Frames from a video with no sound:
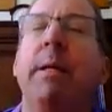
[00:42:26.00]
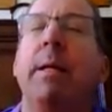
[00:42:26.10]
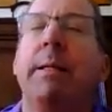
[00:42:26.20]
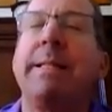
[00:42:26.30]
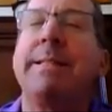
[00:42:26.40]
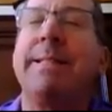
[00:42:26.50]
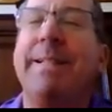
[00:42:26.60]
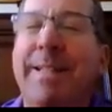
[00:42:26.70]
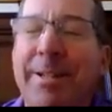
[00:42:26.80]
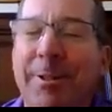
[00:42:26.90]
less than a
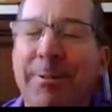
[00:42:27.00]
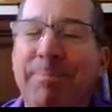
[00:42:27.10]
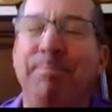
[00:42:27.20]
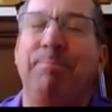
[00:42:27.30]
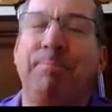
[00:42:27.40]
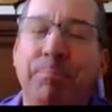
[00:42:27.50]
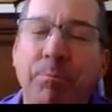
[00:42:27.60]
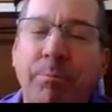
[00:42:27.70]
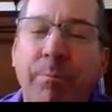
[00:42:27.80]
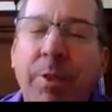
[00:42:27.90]
year,
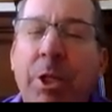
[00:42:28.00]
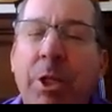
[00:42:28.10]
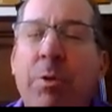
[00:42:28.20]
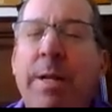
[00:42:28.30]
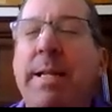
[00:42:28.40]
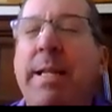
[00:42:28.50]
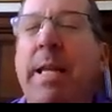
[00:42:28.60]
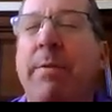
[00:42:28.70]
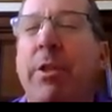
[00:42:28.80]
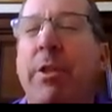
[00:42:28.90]
you need to
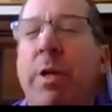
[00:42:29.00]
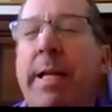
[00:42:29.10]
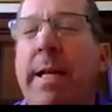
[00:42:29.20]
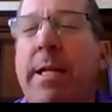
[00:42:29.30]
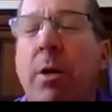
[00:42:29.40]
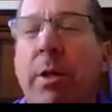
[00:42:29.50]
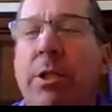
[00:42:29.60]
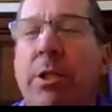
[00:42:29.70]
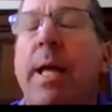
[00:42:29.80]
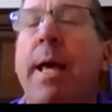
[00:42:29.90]
give a 30-day
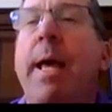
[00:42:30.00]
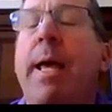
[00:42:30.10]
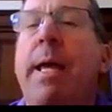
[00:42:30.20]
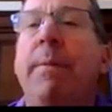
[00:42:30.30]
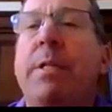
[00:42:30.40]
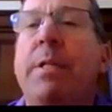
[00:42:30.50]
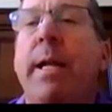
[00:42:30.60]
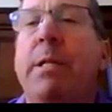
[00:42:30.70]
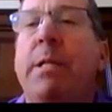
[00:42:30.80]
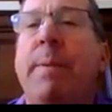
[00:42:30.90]
notice. If the
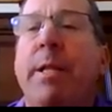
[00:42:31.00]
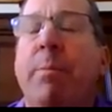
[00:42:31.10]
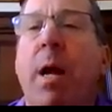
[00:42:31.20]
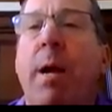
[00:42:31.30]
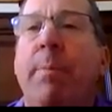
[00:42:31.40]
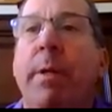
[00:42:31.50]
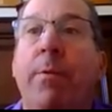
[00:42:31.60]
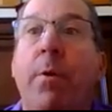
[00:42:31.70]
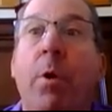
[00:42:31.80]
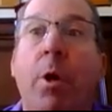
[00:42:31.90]
tenant has been in the property
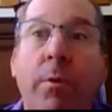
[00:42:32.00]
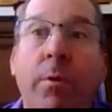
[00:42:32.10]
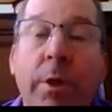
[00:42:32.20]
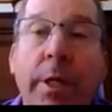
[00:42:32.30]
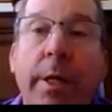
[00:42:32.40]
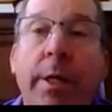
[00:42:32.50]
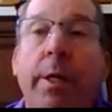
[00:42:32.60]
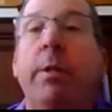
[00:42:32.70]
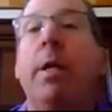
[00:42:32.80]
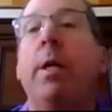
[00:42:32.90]
for over a
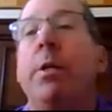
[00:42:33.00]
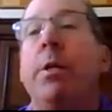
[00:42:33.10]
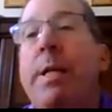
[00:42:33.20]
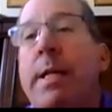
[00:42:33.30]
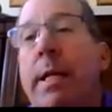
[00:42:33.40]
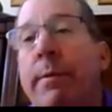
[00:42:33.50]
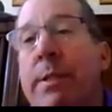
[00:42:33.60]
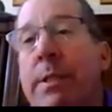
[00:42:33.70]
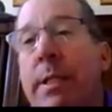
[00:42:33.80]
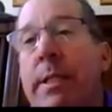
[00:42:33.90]
year, you need to give a
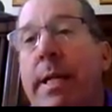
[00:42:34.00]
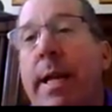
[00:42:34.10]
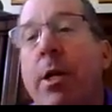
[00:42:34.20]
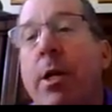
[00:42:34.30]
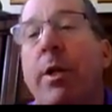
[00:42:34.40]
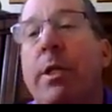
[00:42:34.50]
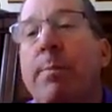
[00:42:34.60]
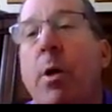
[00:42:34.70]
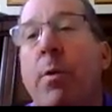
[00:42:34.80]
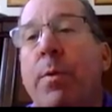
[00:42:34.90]
60-day notice,
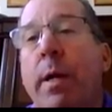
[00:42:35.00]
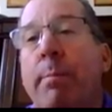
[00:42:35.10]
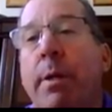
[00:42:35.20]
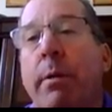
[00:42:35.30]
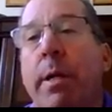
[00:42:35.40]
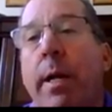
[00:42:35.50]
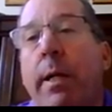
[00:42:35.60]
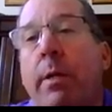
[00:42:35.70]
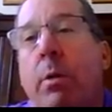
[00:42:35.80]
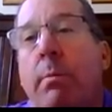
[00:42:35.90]
both on a
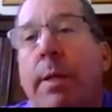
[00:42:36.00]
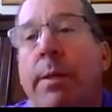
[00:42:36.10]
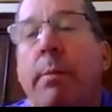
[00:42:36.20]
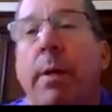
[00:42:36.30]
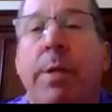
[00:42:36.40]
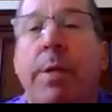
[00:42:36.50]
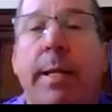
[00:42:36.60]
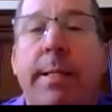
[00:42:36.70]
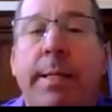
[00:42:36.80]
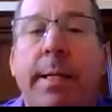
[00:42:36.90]
periodic or month-to-month
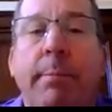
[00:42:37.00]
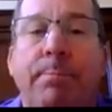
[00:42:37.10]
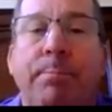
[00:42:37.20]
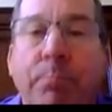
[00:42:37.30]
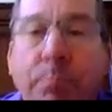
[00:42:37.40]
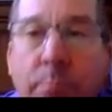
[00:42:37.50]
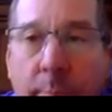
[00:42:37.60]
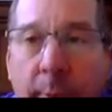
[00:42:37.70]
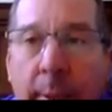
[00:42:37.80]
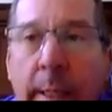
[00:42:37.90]
tenancy.
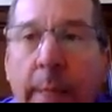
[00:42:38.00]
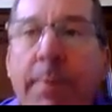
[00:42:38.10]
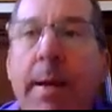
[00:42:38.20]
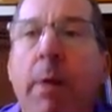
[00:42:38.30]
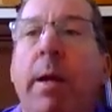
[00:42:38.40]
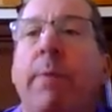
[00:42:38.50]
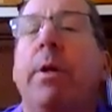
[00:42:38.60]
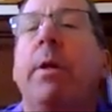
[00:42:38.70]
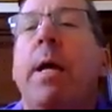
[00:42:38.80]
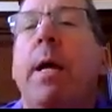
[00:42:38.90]
If,
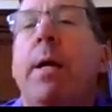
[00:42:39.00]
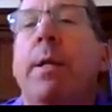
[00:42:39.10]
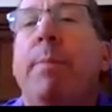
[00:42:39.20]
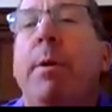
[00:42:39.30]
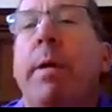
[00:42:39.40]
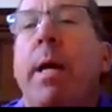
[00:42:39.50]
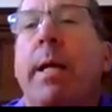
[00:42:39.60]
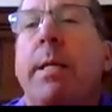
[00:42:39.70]
however, the periodic